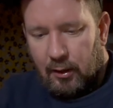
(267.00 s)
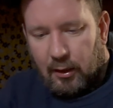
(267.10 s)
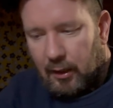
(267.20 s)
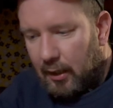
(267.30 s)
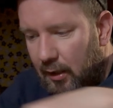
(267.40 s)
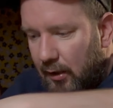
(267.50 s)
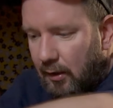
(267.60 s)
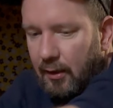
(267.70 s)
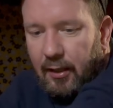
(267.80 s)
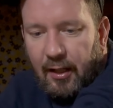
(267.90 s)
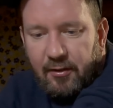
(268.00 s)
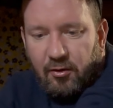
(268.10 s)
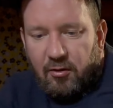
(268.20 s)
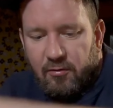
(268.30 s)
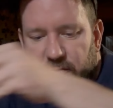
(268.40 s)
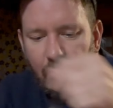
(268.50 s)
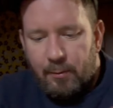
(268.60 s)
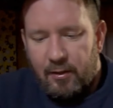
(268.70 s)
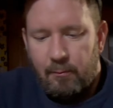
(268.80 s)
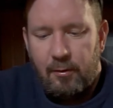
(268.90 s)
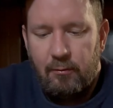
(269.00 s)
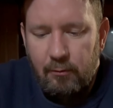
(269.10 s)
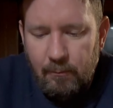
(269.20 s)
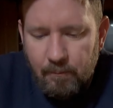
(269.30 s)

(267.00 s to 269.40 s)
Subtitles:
And then you just scoop out the middle.